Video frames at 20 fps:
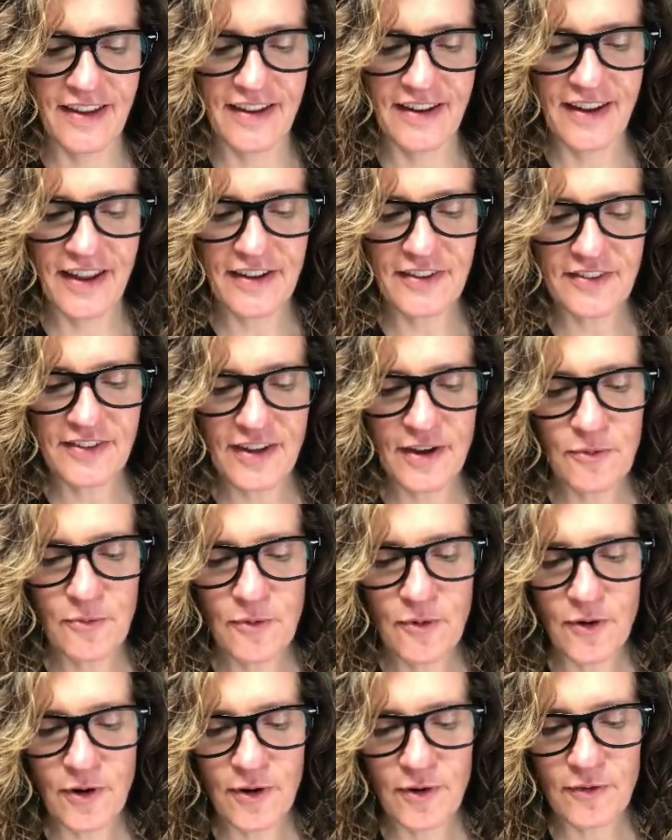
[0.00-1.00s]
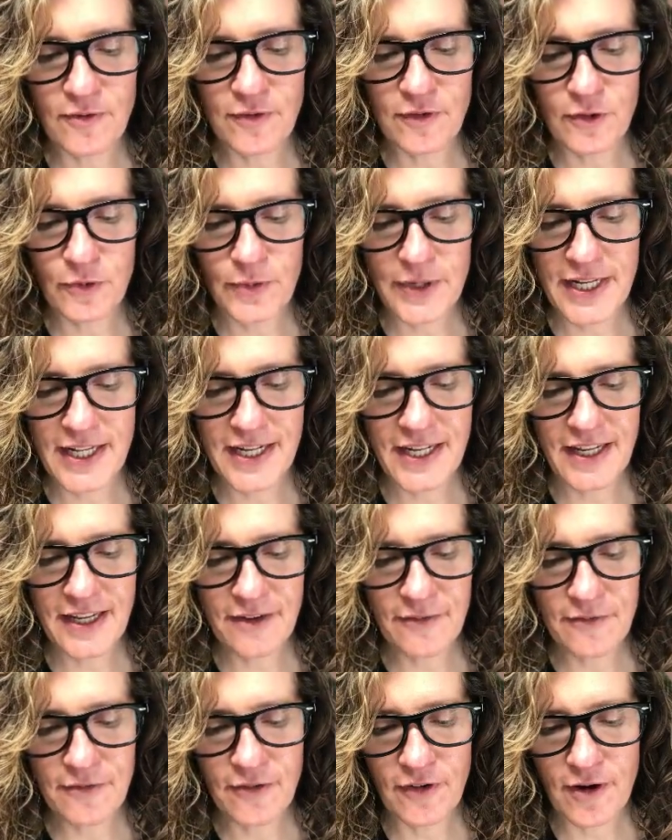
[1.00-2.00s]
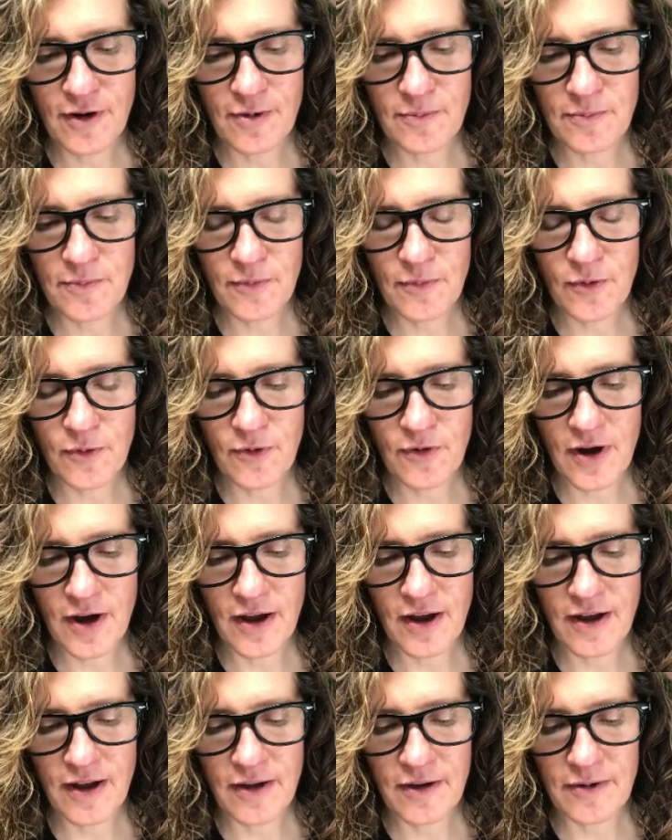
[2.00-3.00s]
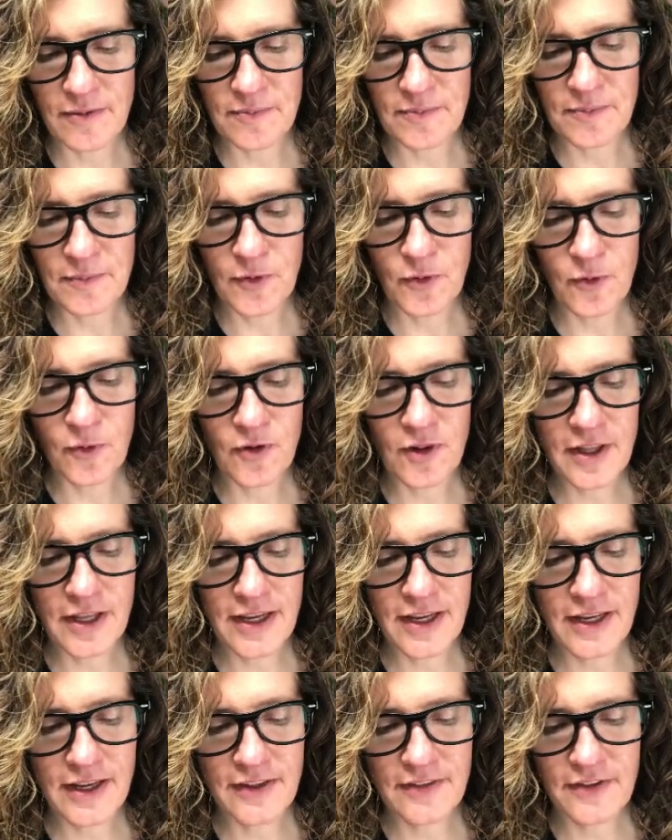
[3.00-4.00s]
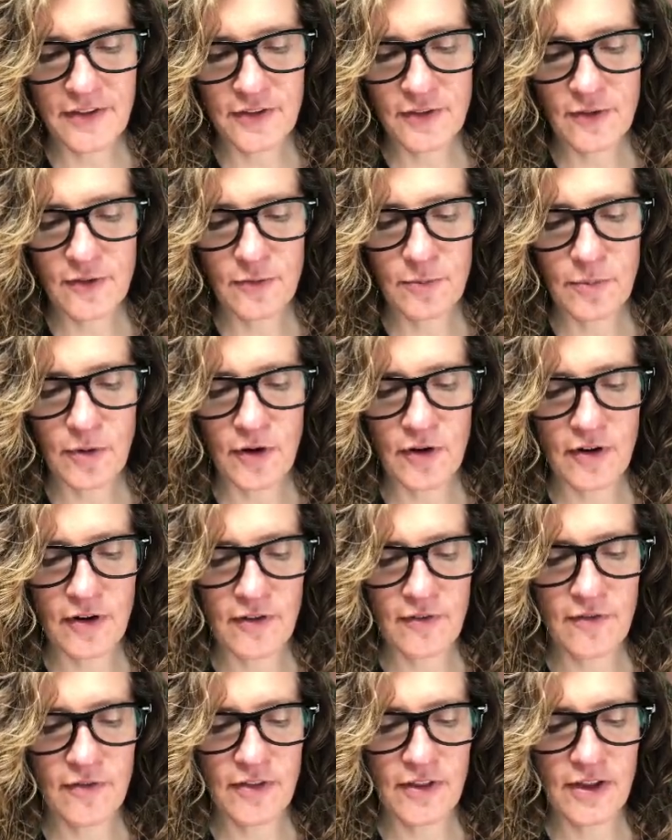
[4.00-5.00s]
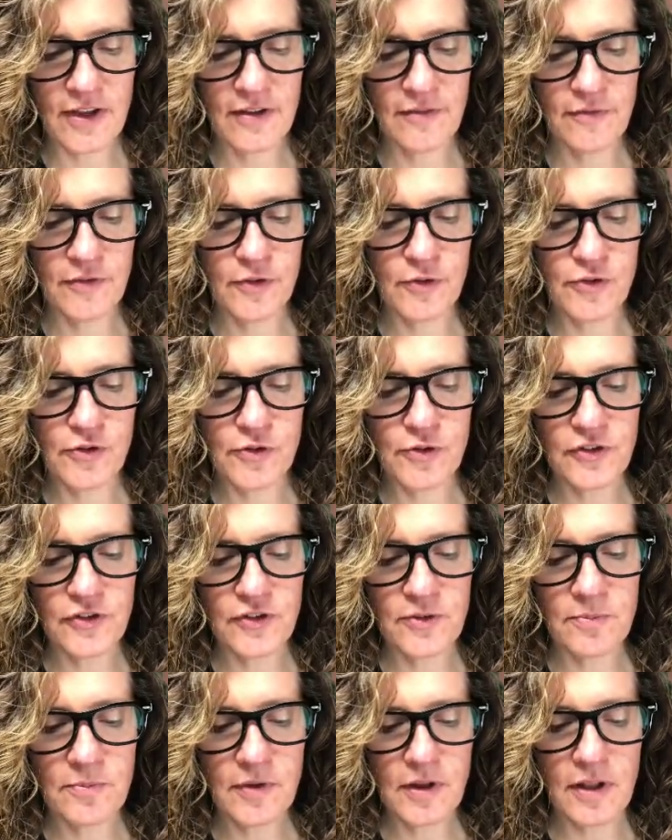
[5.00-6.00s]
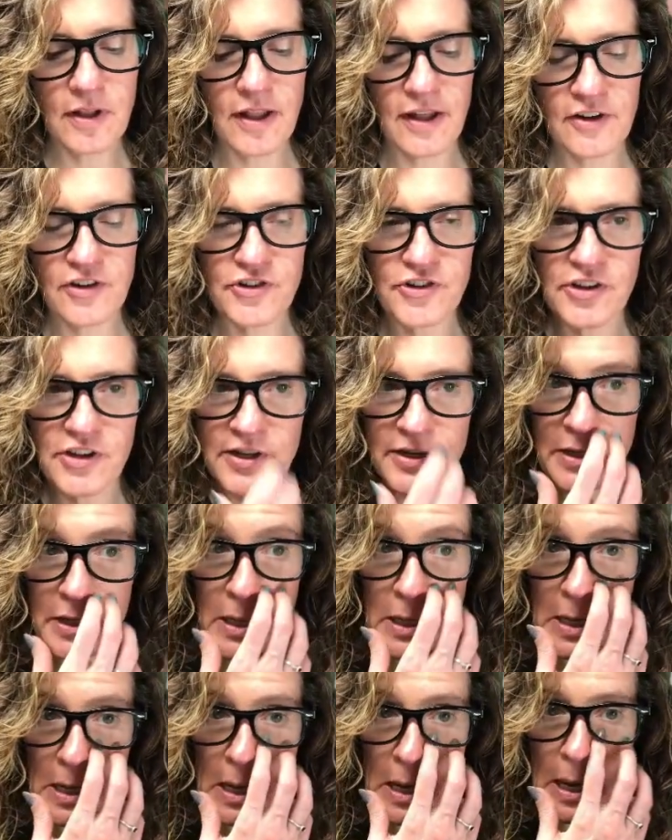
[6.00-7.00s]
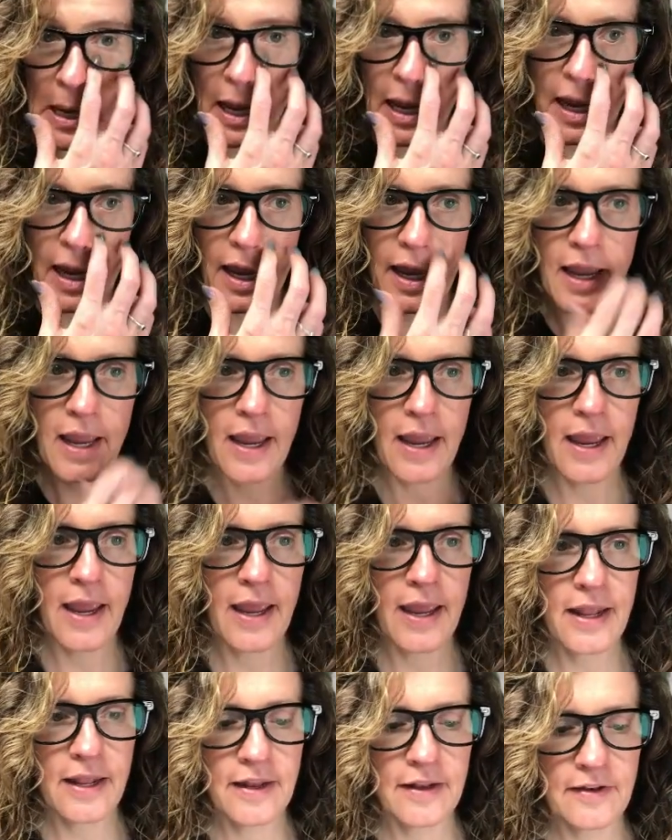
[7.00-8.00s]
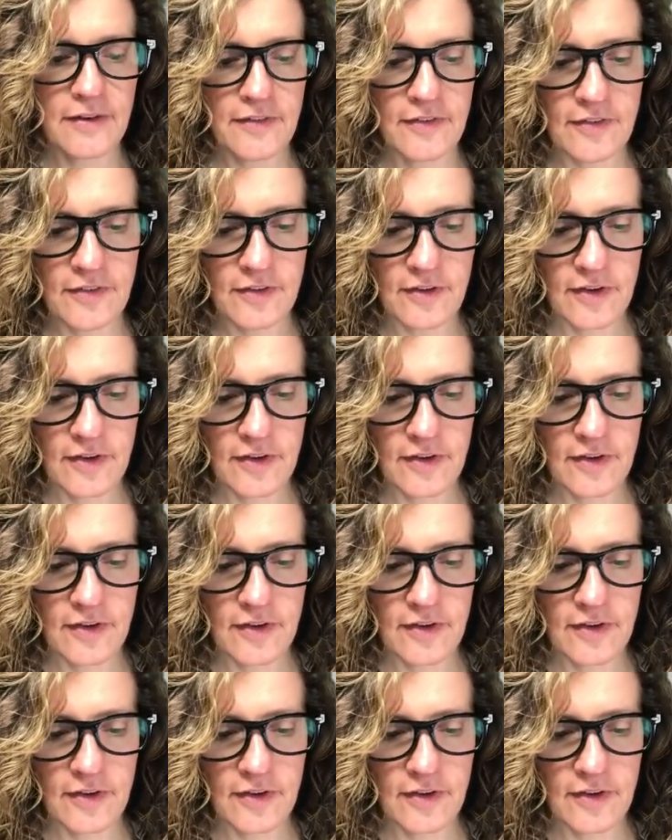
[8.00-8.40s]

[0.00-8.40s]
next I wore Fluidity from Orly, and this is part of the Futurism collection, and